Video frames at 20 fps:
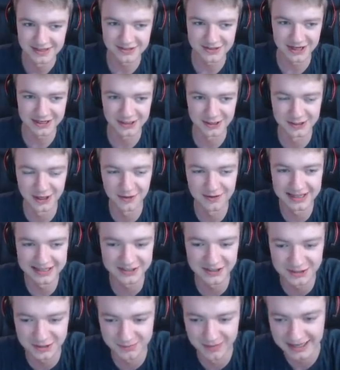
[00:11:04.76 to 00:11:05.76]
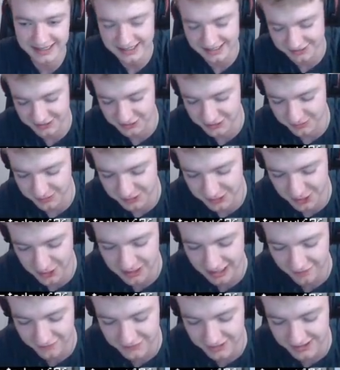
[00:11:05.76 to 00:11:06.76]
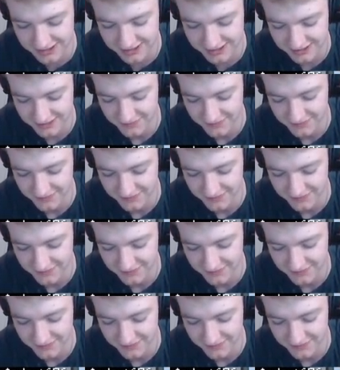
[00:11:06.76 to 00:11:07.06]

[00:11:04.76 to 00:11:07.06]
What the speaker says: Sakuna, listen to me, you don't have to...